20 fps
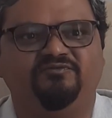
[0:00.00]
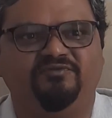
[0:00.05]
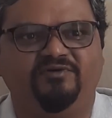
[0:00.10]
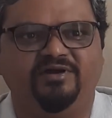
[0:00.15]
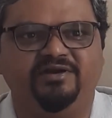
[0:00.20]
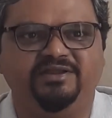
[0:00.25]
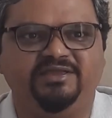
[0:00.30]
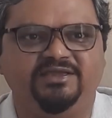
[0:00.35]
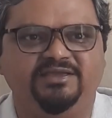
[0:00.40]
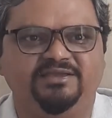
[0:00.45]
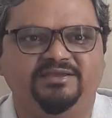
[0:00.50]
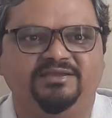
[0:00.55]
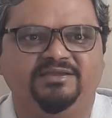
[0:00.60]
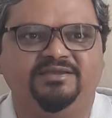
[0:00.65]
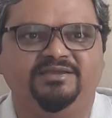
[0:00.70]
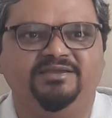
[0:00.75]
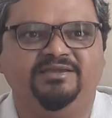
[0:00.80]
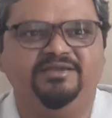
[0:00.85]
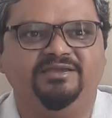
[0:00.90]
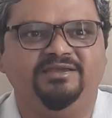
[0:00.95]
worry
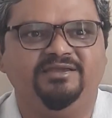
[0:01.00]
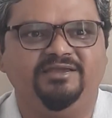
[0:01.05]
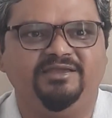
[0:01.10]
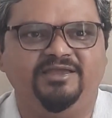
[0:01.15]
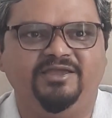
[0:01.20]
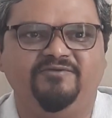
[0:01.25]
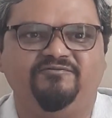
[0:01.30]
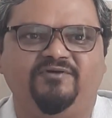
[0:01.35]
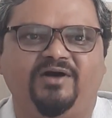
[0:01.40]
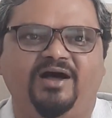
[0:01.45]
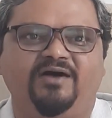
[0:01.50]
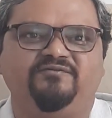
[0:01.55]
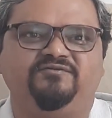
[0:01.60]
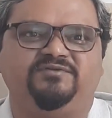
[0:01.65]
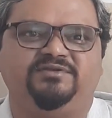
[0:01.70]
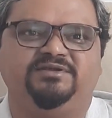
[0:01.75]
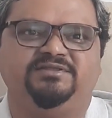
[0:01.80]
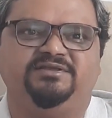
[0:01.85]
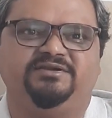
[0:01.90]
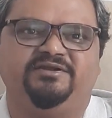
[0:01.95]
if
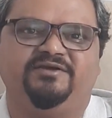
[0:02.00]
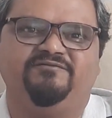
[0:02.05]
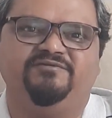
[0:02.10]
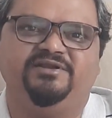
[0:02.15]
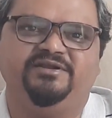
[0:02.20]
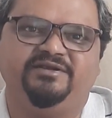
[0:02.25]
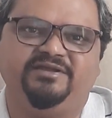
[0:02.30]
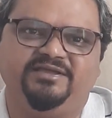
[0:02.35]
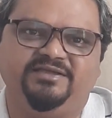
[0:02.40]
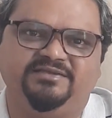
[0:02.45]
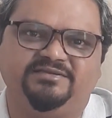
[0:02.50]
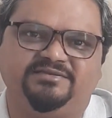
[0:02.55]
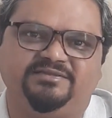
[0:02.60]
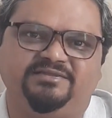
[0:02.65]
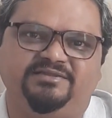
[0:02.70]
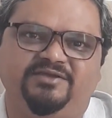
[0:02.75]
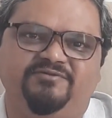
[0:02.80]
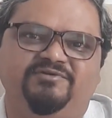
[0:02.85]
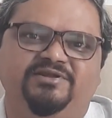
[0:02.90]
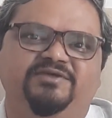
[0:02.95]
after the revelries
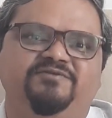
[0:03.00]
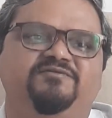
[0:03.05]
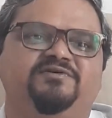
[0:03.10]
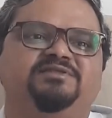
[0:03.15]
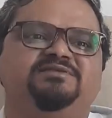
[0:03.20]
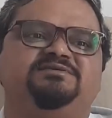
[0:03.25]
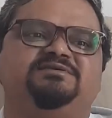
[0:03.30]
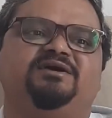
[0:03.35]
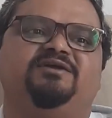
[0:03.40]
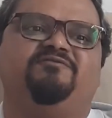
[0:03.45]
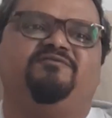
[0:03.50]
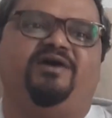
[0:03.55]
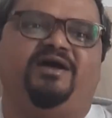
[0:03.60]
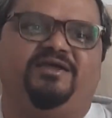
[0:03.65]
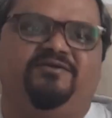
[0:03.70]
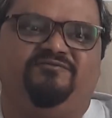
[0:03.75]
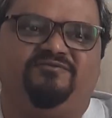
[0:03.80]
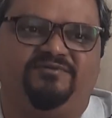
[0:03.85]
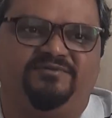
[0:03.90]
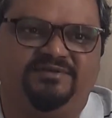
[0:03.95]
they will even
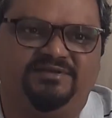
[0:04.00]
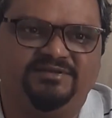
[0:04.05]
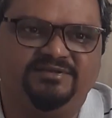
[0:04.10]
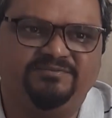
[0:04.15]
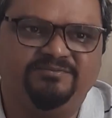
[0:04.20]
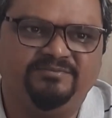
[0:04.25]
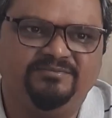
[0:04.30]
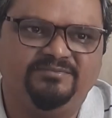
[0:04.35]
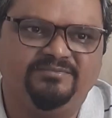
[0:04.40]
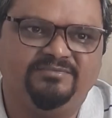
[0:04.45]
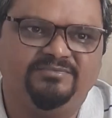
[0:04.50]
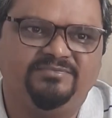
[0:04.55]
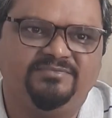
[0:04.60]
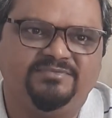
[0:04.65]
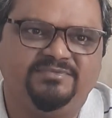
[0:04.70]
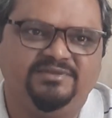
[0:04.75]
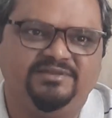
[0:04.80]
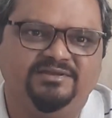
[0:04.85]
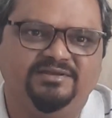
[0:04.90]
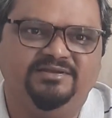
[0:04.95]
survive.
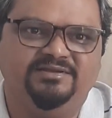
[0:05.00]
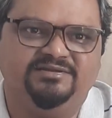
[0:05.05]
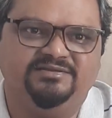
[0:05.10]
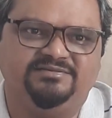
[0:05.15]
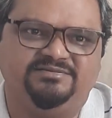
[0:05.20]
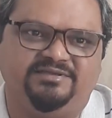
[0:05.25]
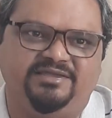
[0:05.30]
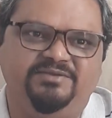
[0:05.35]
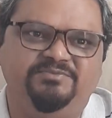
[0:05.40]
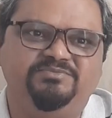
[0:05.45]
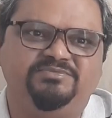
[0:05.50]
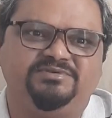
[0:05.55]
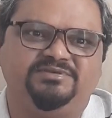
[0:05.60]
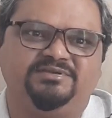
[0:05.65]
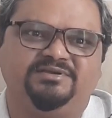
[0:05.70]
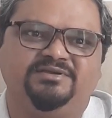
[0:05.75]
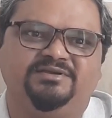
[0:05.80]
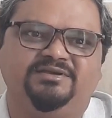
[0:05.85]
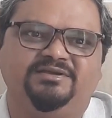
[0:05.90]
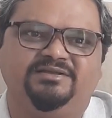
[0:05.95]

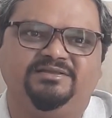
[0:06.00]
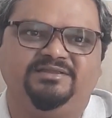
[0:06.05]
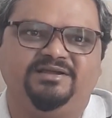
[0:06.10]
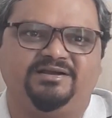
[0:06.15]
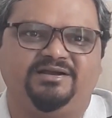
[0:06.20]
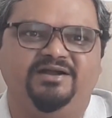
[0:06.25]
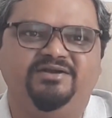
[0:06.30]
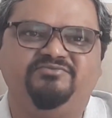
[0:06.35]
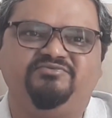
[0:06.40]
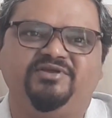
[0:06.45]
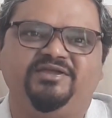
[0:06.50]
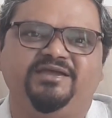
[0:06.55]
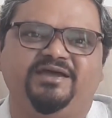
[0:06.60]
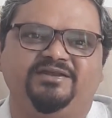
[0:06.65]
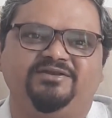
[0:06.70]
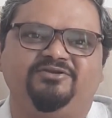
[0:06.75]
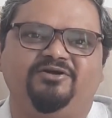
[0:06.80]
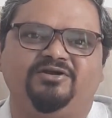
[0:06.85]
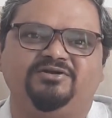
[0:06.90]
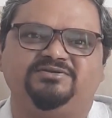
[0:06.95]
Seems the country
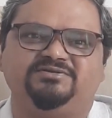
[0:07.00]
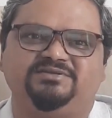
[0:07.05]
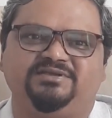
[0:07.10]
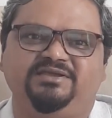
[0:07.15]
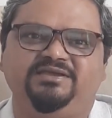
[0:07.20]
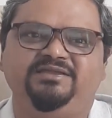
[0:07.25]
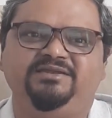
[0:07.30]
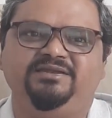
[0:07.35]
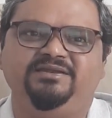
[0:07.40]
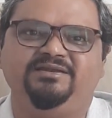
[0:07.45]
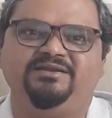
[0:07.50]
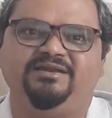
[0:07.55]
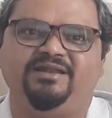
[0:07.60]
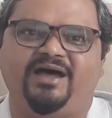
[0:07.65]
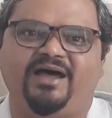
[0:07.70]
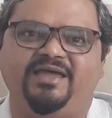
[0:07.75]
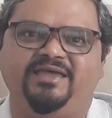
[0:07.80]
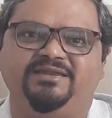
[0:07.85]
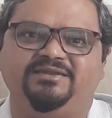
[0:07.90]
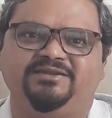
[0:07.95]
had not seen
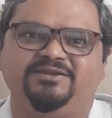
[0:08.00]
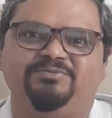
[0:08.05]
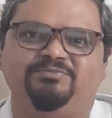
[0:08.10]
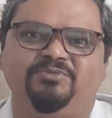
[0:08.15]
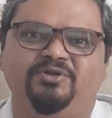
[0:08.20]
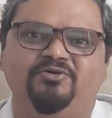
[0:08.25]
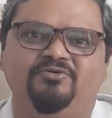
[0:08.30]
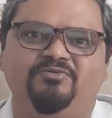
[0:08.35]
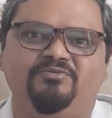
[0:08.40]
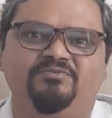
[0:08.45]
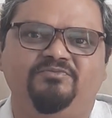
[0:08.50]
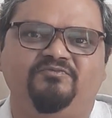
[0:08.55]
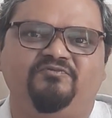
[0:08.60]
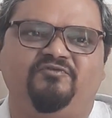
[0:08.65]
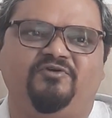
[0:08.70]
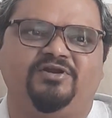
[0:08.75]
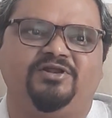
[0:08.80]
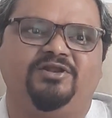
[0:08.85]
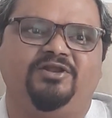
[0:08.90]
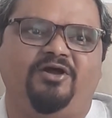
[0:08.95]
light and bloom
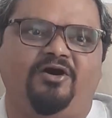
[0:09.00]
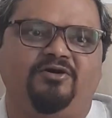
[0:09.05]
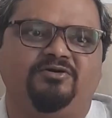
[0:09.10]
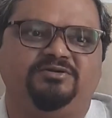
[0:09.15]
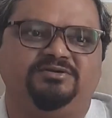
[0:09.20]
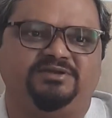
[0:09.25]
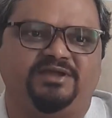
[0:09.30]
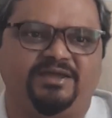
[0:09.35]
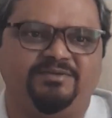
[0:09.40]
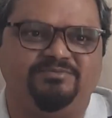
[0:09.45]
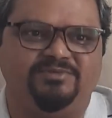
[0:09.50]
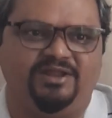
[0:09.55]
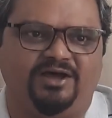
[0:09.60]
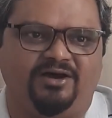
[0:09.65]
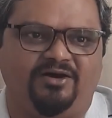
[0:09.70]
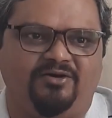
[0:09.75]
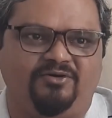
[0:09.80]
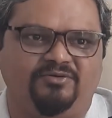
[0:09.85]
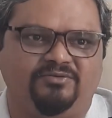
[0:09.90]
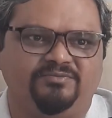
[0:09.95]
for a long time
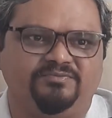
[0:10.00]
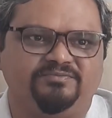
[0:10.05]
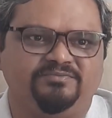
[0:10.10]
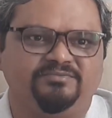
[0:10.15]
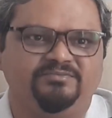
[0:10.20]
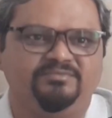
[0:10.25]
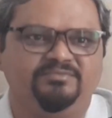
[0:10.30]
now,